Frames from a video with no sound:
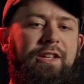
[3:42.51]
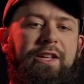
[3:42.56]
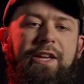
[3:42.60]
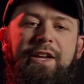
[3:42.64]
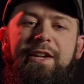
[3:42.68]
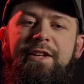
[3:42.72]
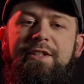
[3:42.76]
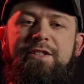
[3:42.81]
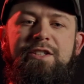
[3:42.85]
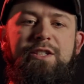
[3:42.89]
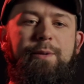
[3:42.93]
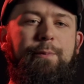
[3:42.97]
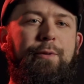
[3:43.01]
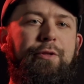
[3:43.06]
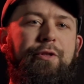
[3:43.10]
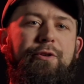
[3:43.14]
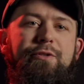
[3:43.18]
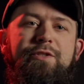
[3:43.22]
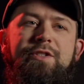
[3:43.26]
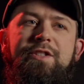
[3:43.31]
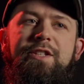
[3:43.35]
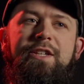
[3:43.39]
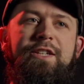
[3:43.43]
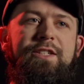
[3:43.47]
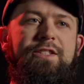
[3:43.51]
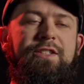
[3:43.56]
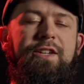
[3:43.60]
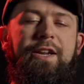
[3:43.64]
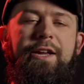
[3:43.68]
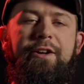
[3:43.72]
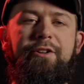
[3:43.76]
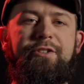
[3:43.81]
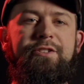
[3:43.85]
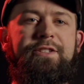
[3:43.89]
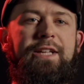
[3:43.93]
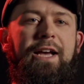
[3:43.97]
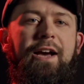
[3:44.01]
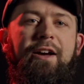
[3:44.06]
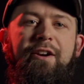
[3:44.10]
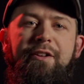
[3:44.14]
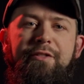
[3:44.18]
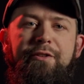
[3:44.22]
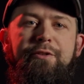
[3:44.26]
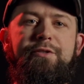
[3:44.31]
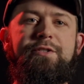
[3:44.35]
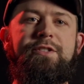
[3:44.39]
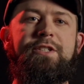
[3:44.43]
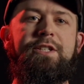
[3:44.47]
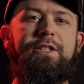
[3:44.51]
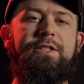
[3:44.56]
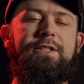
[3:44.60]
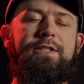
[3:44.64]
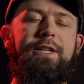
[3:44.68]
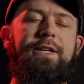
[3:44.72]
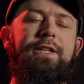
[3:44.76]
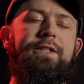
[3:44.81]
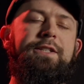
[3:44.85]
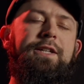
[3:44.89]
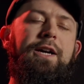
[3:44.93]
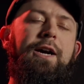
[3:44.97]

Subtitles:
getting some of those things nailed down, and those things take